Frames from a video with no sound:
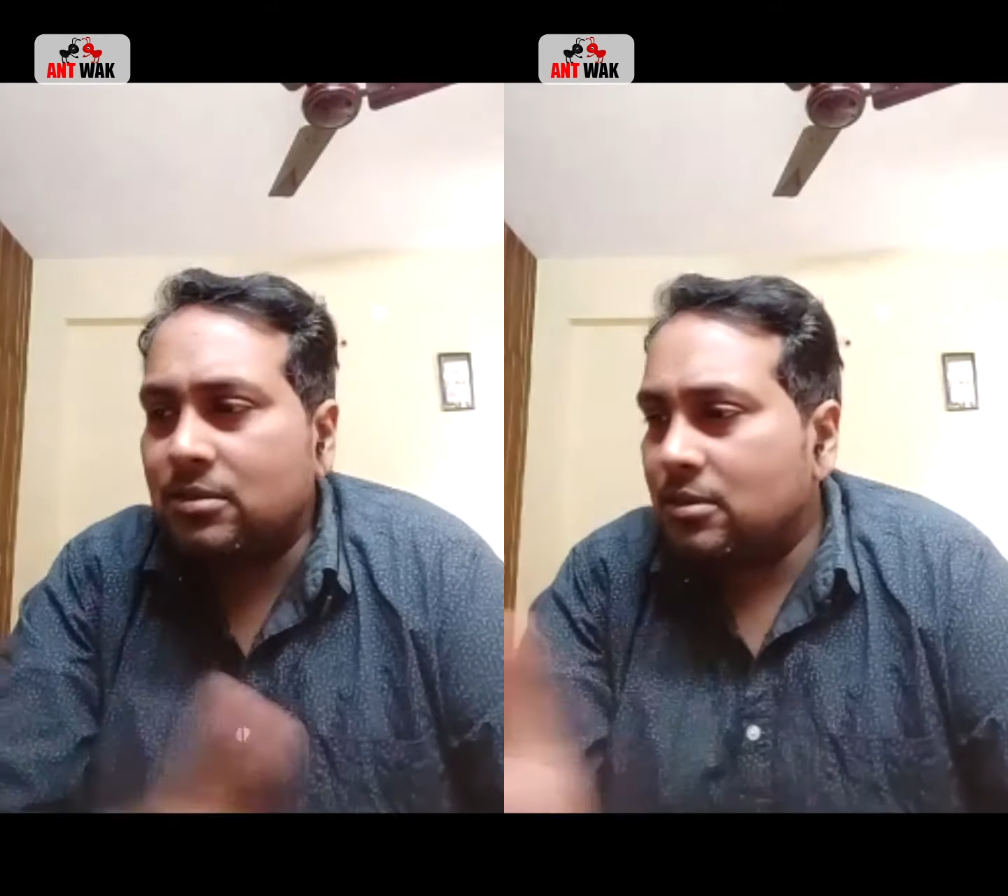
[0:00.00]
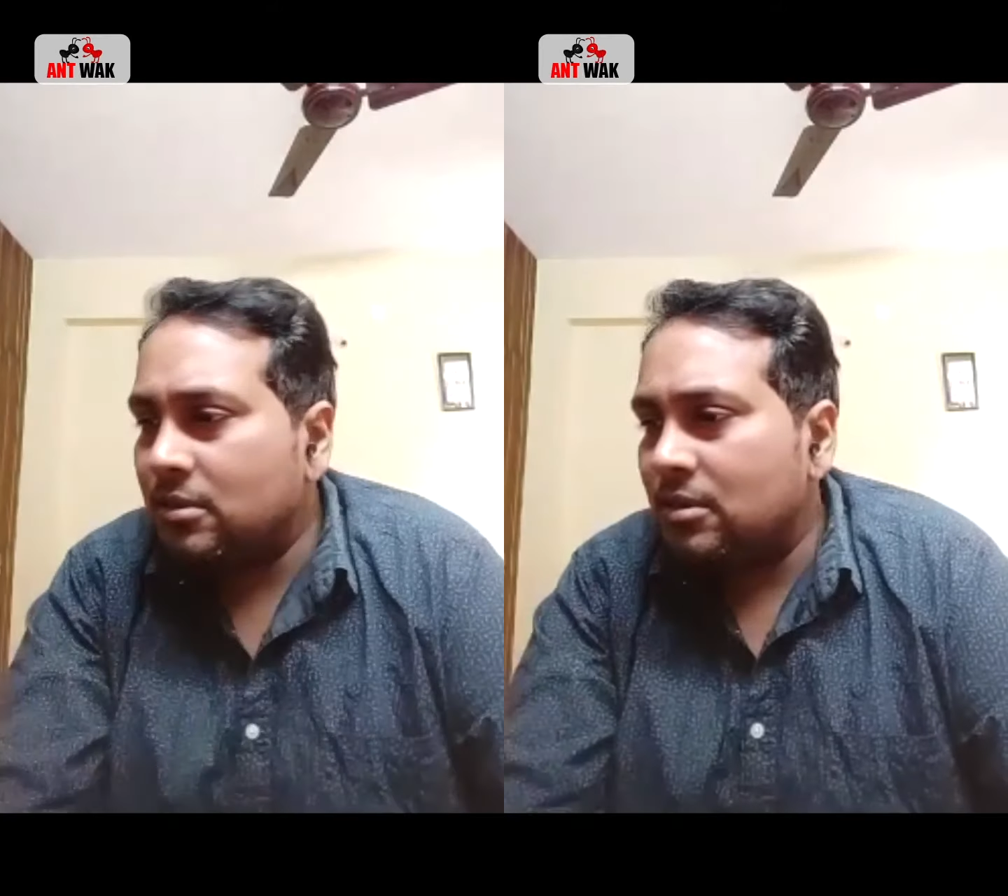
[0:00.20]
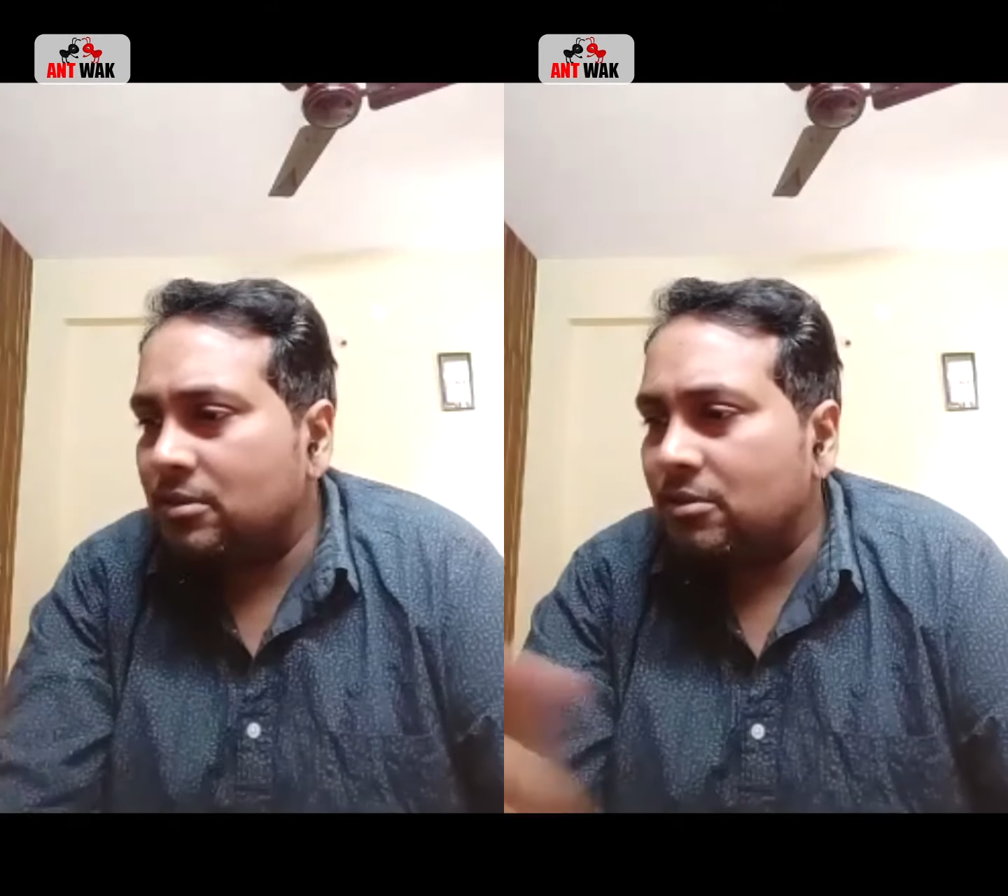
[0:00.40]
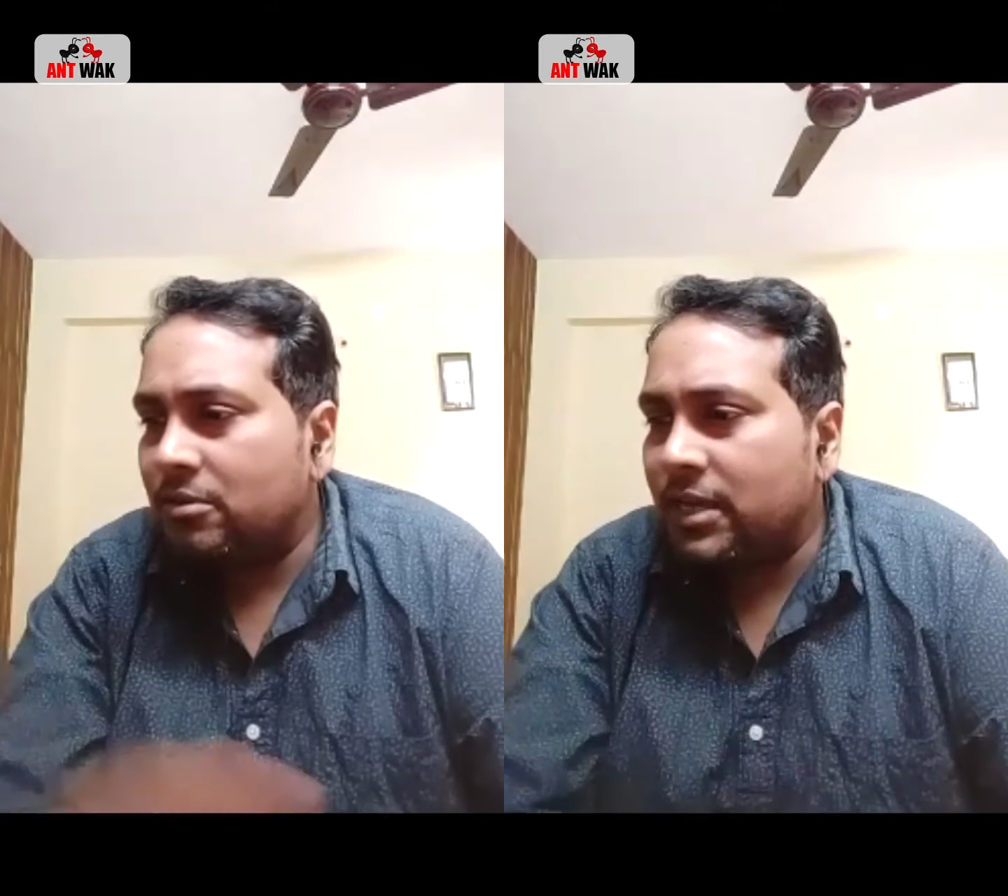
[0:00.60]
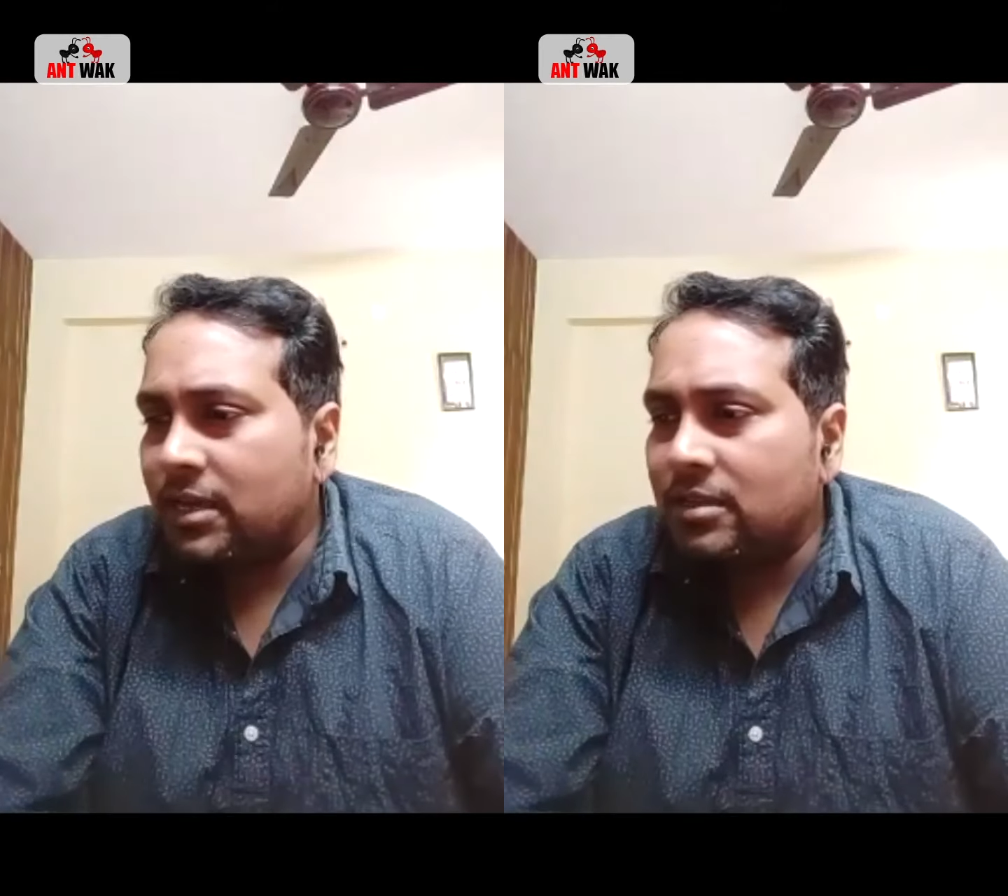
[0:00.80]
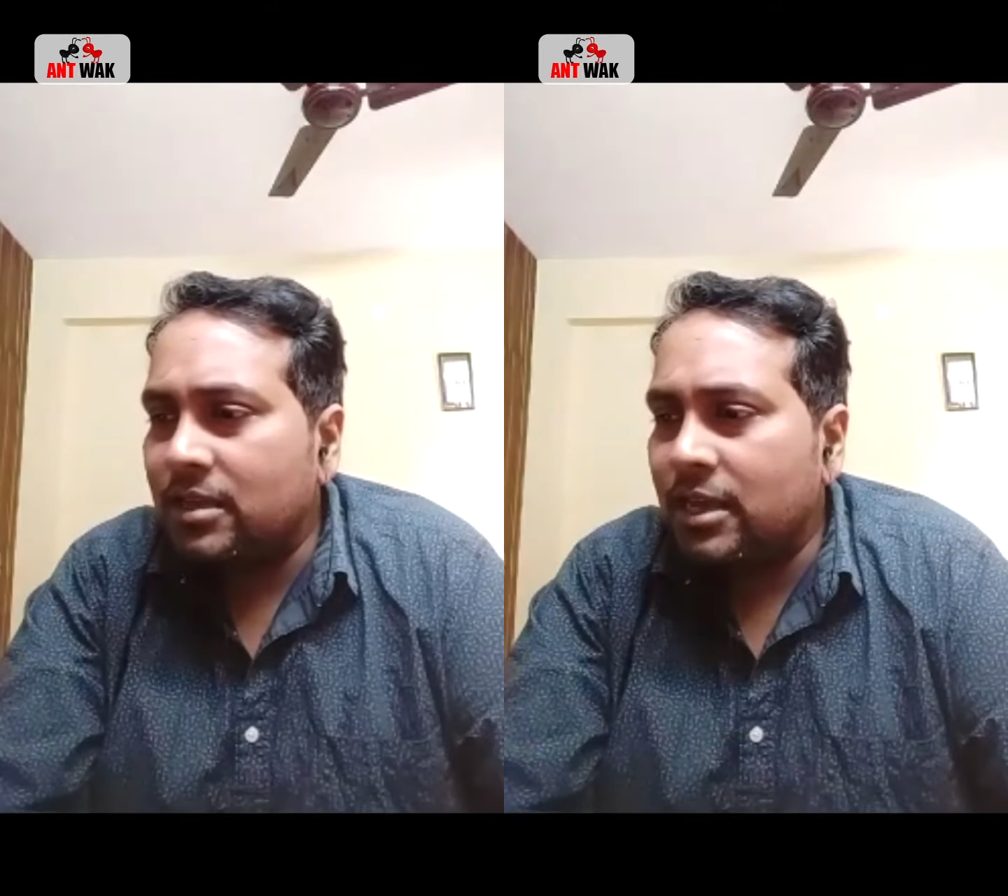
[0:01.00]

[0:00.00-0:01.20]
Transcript: you have taken the air